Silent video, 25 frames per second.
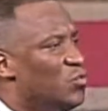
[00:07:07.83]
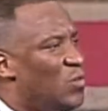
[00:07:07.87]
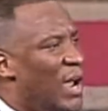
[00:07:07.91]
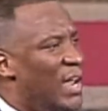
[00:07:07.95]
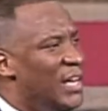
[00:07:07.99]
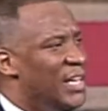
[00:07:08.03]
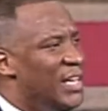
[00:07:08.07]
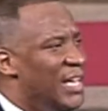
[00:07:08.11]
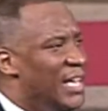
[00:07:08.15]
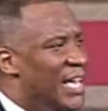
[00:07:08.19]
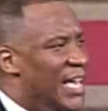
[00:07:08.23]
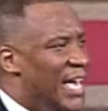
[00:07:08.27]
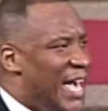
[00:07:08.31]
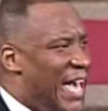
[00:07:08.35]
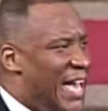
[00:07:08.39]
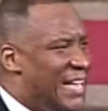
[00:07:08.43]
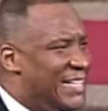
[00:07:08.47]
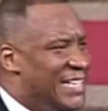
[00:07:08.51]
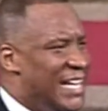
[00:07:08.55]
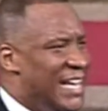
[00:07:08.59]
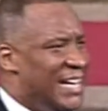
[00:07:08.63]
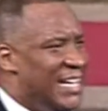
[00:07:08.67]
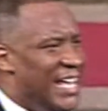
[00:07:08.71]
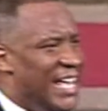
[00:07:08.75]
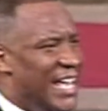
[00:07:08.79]
Right
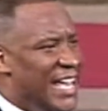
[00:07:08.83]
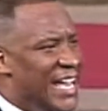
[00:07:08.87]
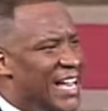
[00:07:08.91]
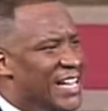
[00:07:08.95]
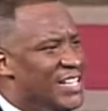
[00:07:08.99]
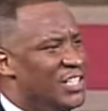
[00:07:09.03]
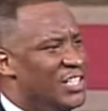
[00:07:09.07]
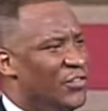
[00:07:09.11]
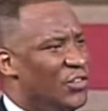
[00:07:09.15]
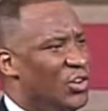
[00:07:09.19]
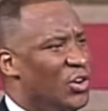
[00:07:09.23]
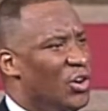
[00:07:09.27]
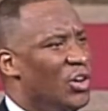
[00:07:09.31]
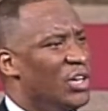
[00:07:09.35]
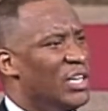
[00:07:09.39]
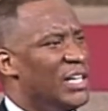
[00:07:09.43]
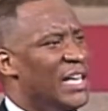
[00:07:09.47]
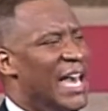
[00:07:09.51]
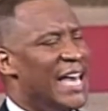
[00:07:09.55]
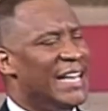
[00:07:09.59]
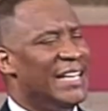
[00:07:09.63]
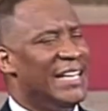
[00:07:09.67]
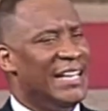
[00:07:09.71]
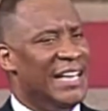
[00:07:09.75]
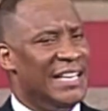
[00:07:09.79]
at that age of
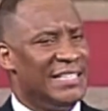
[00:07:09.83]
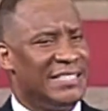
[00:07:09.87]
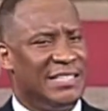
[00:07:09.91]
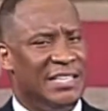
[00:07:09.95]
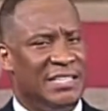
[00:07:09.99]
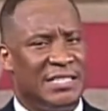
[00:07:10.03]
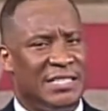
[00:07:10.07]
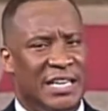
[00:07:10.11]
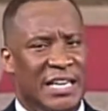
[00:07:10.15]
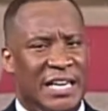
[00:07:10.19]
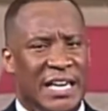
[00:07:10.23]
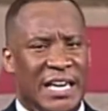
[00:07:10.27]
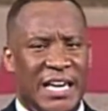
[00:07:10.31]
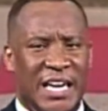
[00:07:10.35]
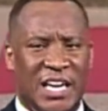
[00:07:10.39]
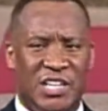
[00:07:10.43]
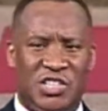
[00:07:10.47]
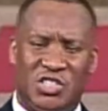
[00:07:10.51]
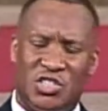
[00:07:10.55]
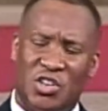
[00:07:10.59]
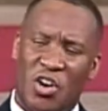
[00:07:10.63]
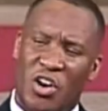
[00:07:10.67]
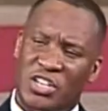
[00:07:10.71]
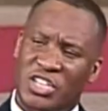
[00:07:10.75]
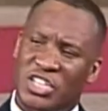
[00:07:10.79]
early adolescence, it
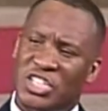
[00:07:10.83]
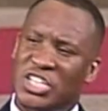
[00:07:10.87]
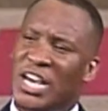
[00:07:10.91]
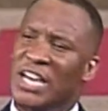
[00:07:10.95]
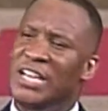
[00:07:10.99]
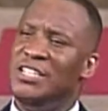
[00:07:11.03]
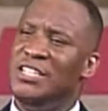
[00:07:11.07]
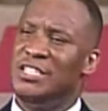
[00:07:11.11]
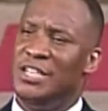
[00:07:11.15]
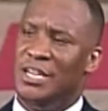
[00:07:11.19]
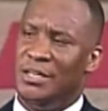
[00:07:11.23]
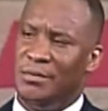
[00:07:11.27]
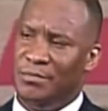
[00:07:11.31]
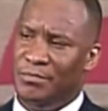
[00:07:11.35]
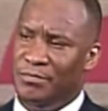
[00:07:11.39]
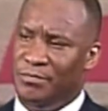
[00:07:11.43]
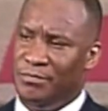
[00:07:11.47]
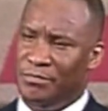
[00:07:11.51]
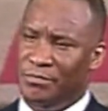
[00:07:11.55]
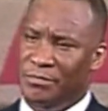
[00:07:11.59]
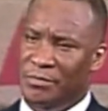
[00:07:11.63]
starts changing.